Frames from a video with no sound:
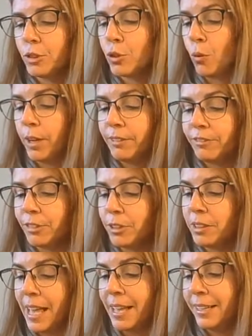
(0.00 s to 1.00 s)

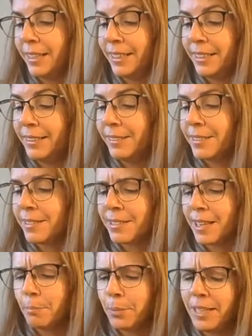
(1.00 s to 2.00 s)
joyful, at ease,
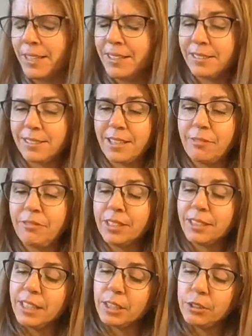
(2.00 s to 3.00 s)
at peace. I
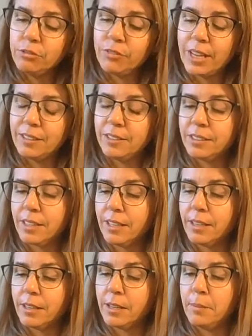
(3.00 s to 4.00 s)
feel like you found uh,
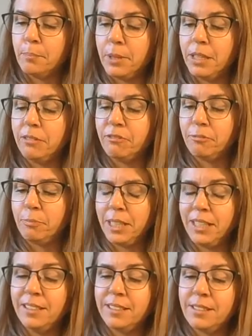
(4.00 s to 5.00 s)
a bit of
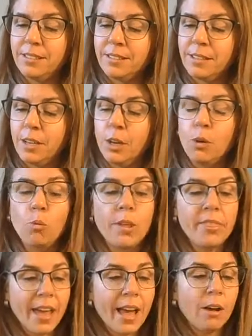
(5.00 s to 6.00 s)
peace
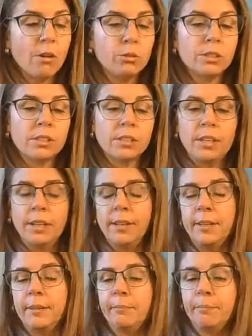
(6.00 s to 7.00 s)
without
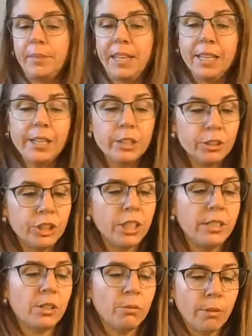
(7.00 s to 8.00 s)

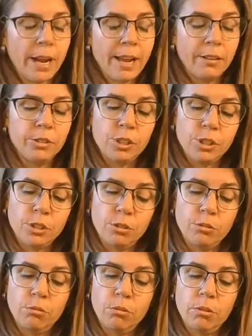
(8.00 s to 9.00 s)
energies around
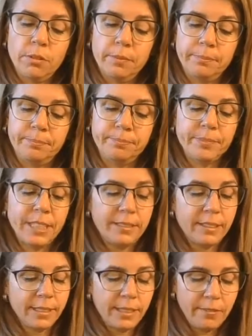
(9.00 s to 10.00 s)
you. It
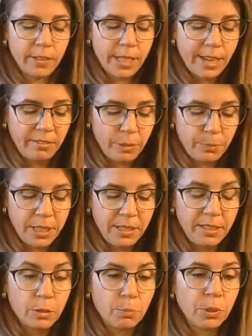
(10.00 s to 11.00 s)
doesn't even have to be
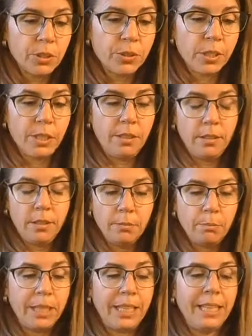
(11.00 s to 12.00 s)
this person
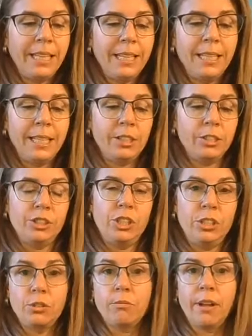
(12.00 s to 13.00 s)
but any
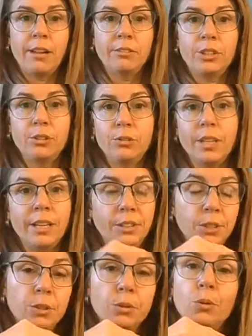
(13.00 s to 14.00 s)
energies around you
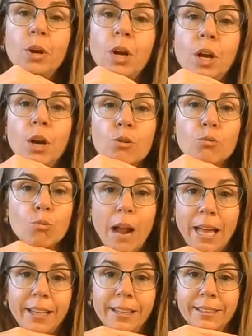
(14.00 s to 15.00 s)
that you
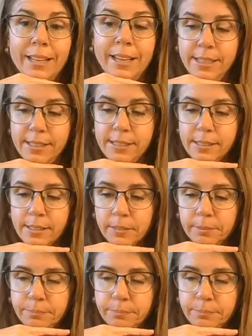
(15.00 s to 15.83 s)
recognize